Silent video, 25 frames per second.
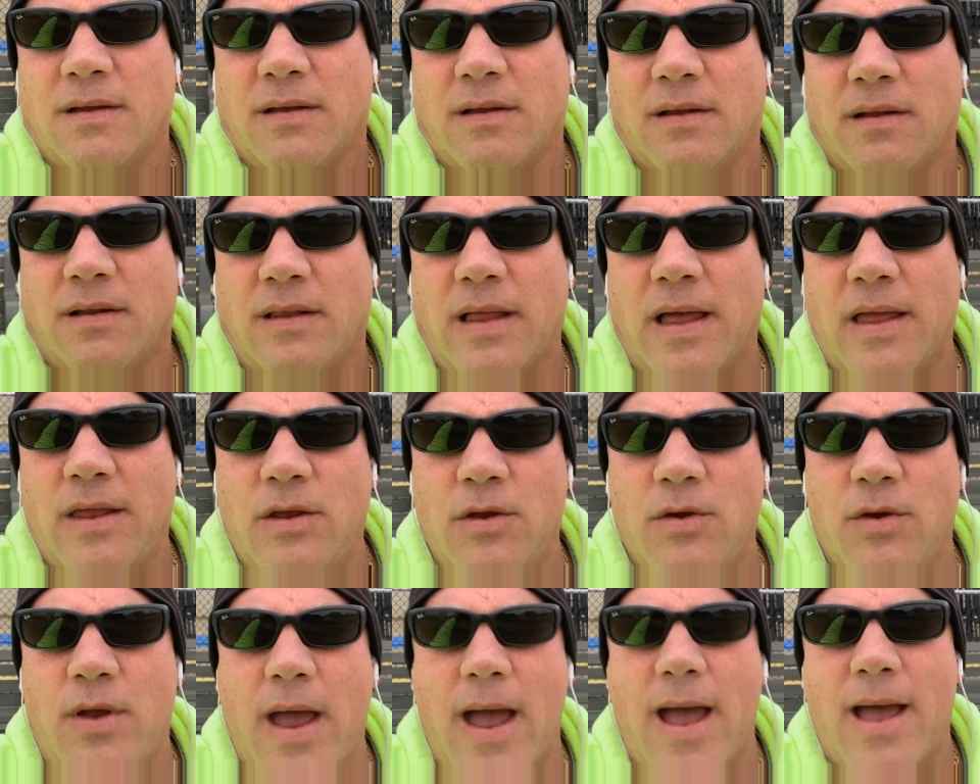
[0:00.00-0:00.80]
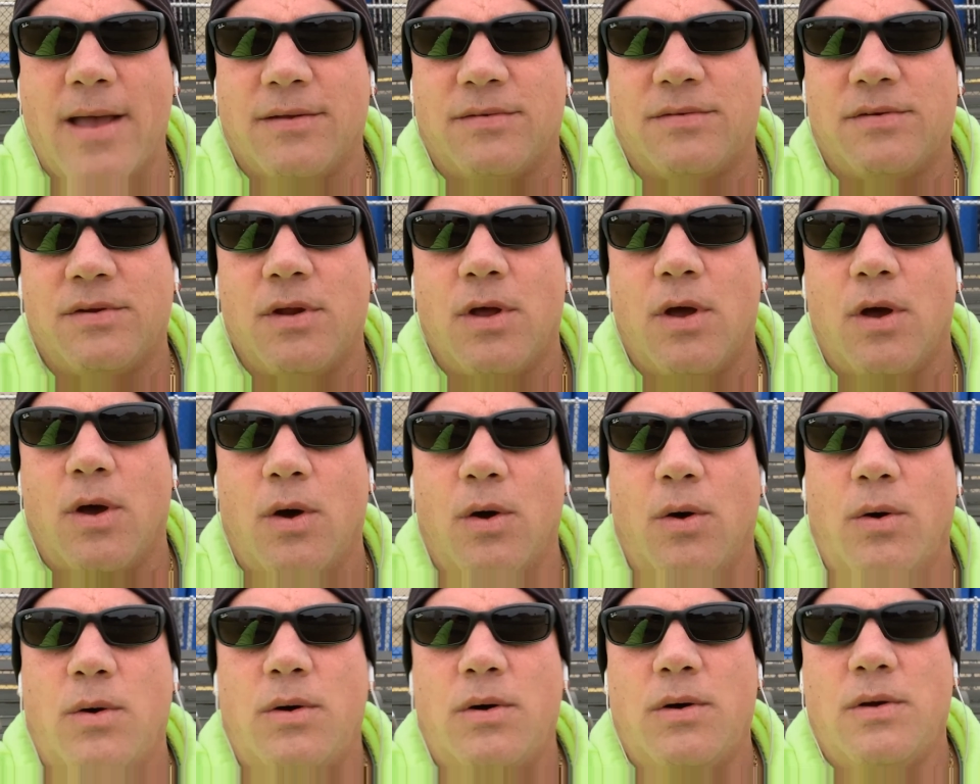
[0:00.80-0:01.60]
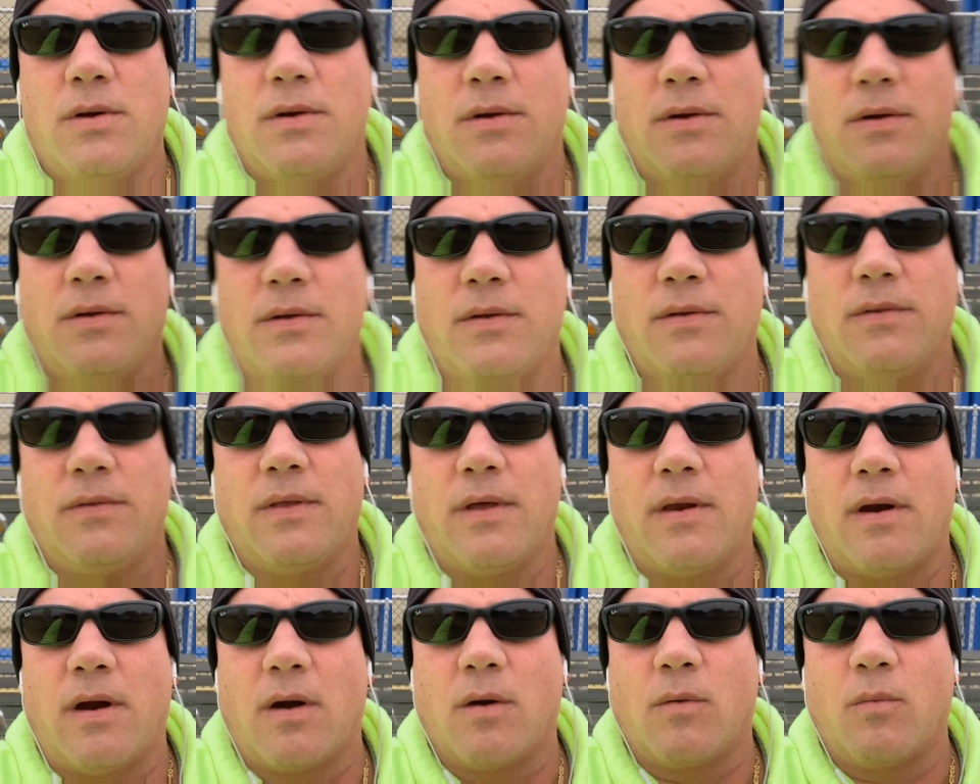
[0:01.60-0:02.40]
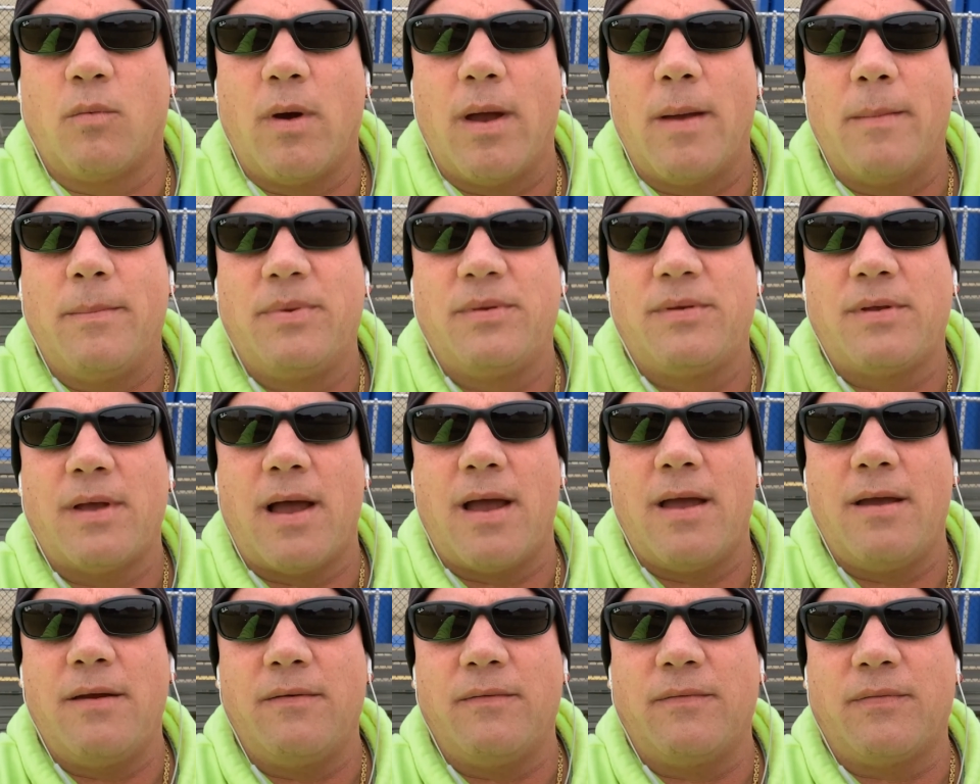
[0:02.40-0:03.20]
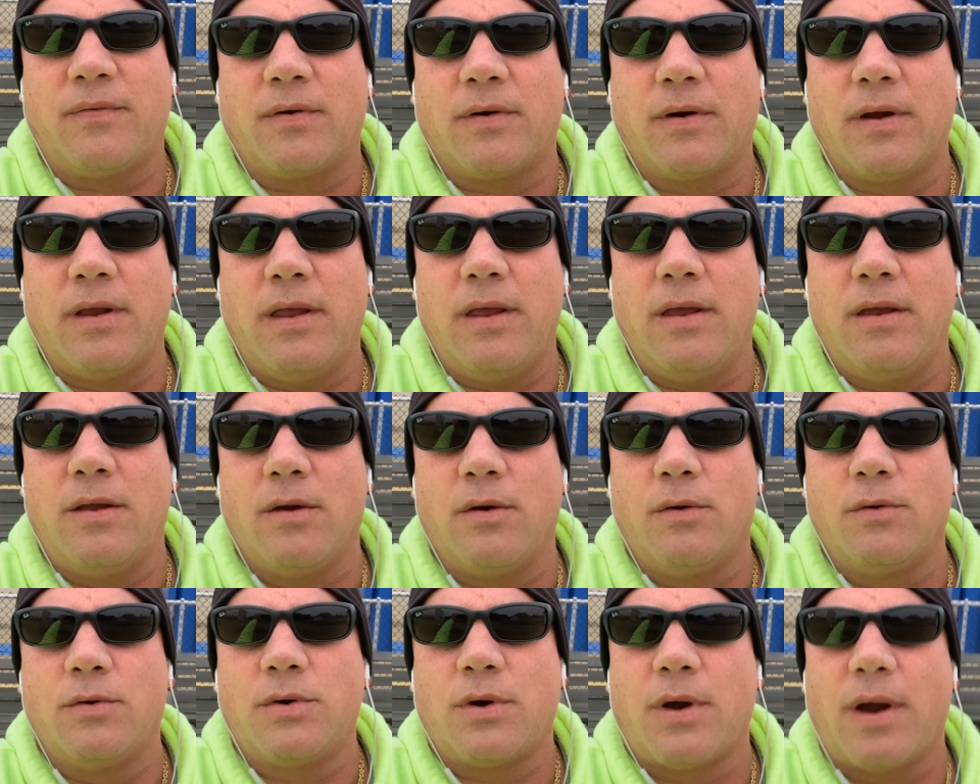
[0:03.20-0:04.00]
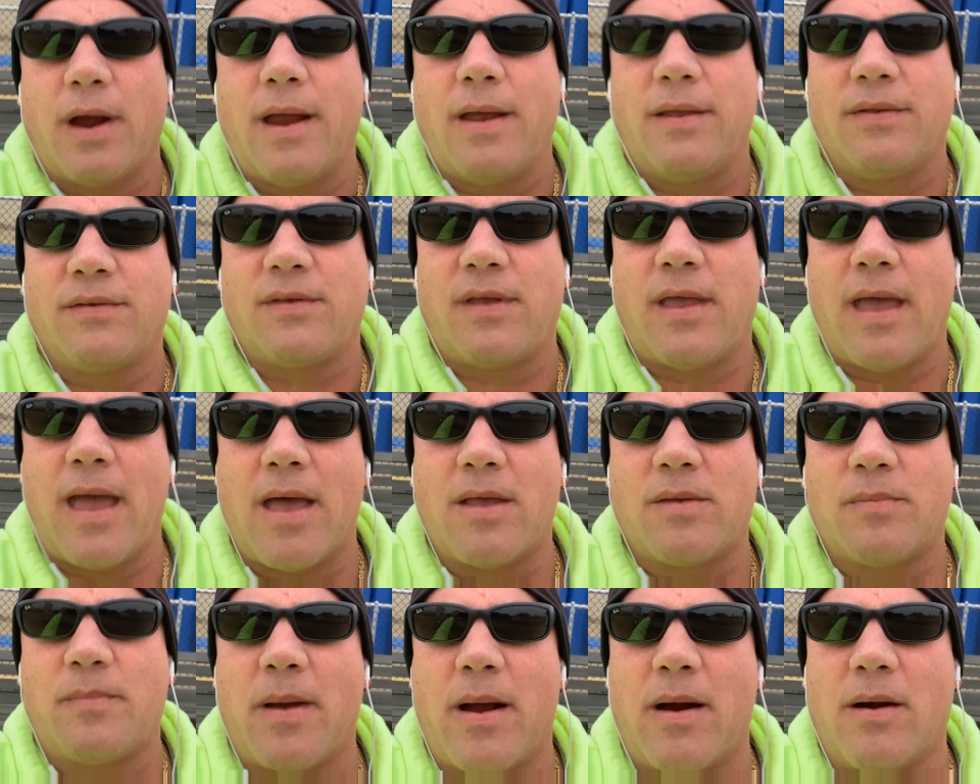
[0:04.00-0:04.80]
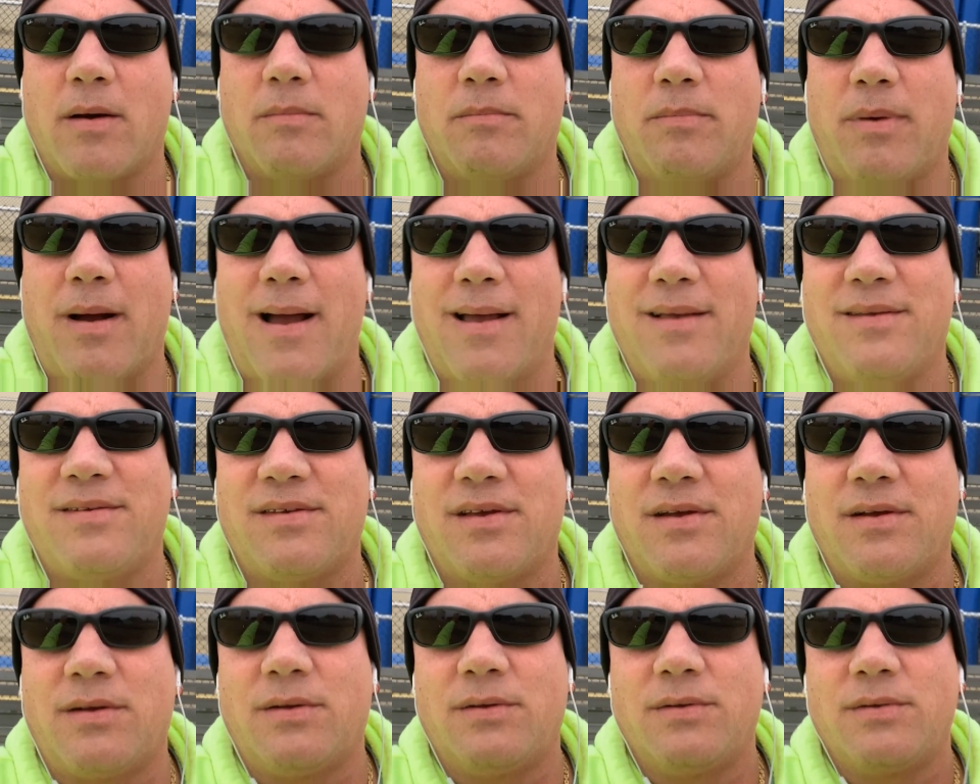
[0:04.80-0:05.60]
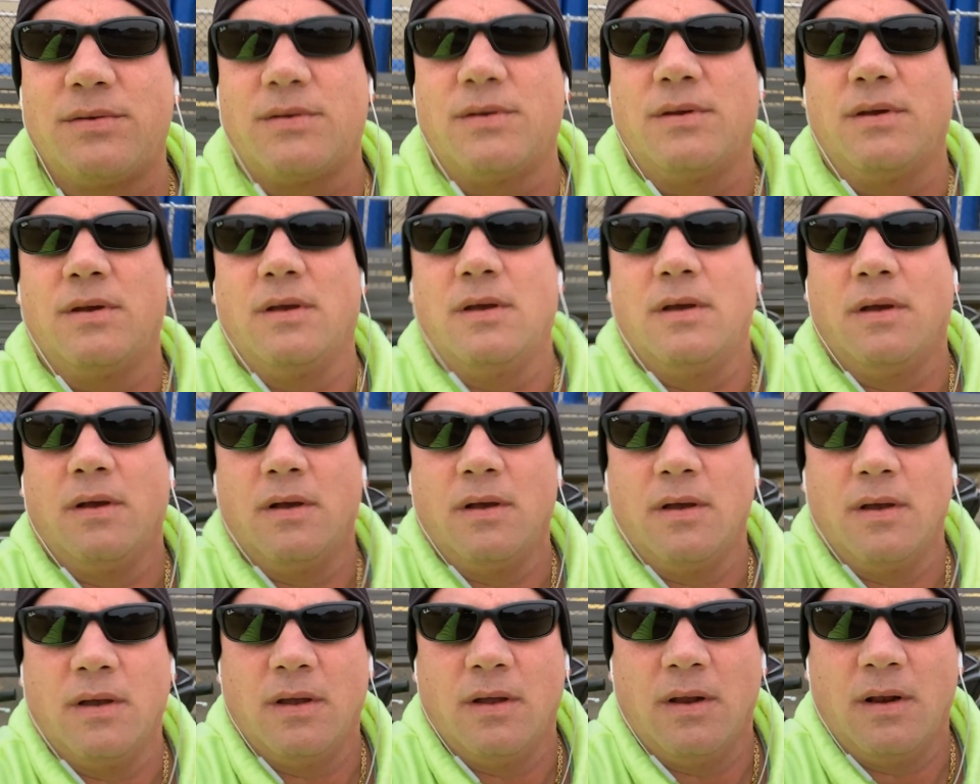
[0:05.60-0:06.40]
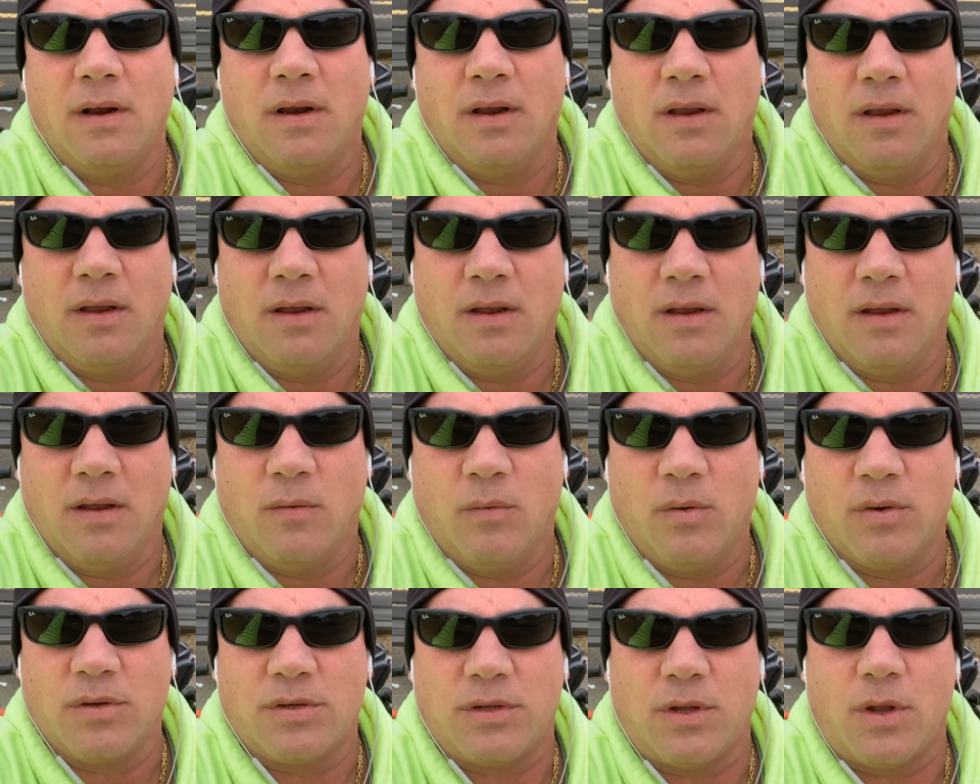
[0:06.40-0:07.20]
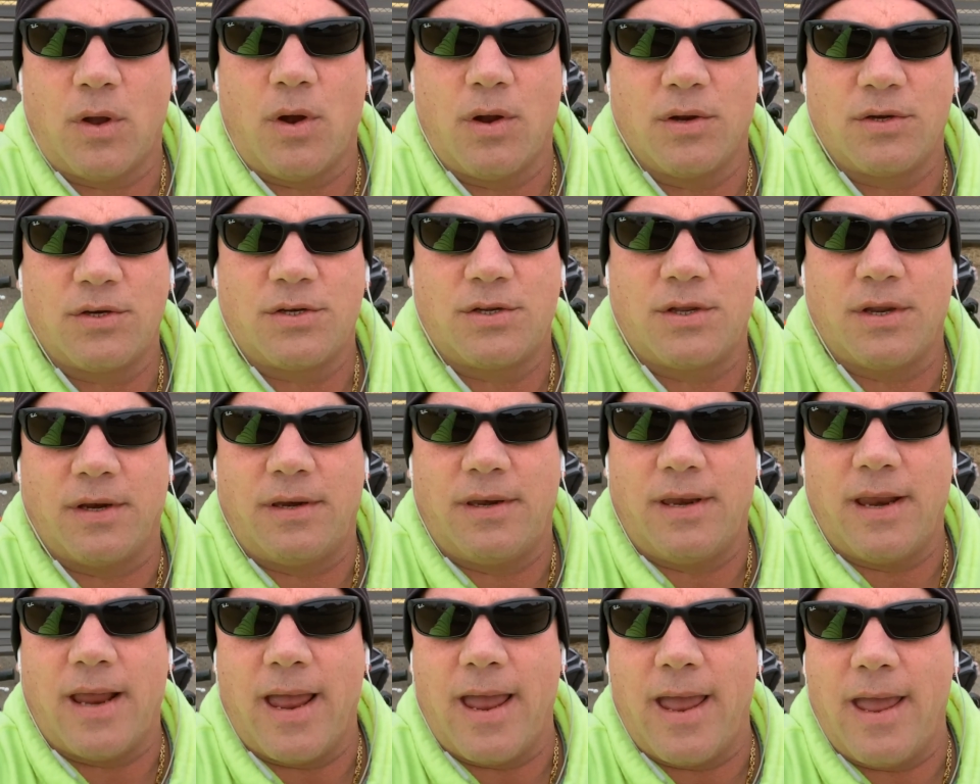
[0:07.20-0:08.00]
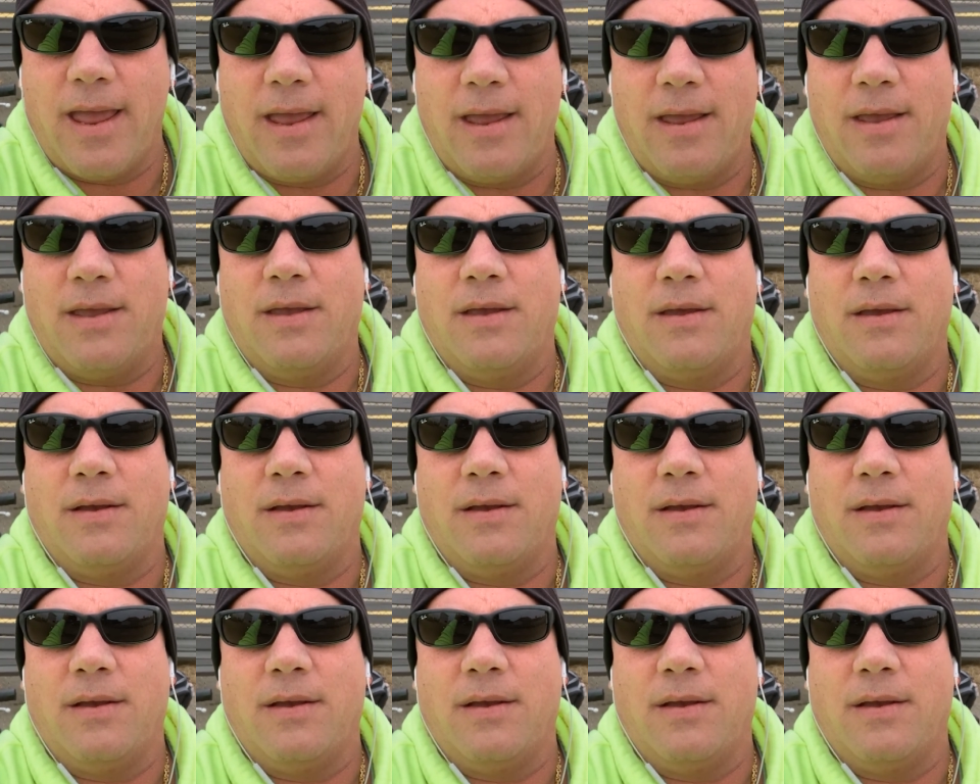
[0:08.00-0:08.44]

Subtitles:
Let you guys know that our website for Eco-Trans gas-powered bicycles was launched today.